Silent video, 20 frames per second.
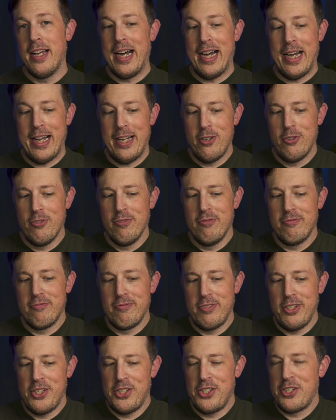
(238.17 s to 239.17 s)
I don't
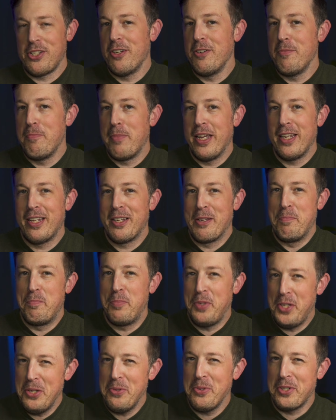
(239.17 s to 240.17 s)
restart my
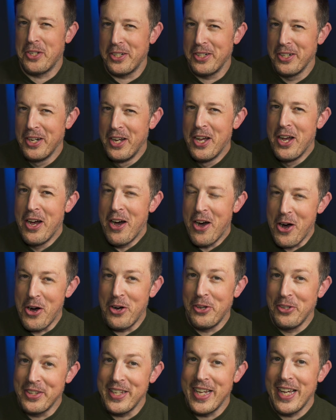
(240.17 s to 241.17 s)
computer
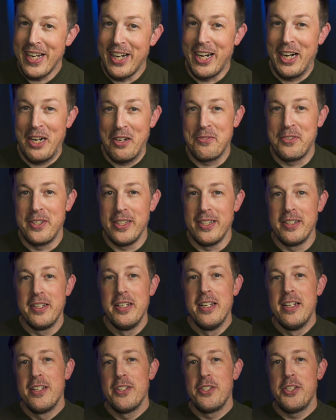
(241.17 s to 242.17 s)
all that often.
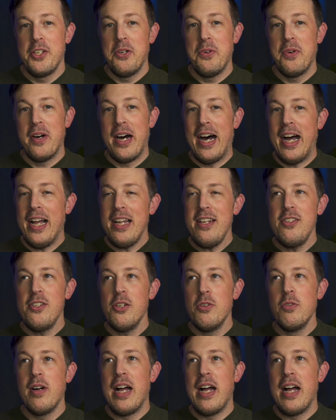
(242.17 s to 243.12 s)
So I don't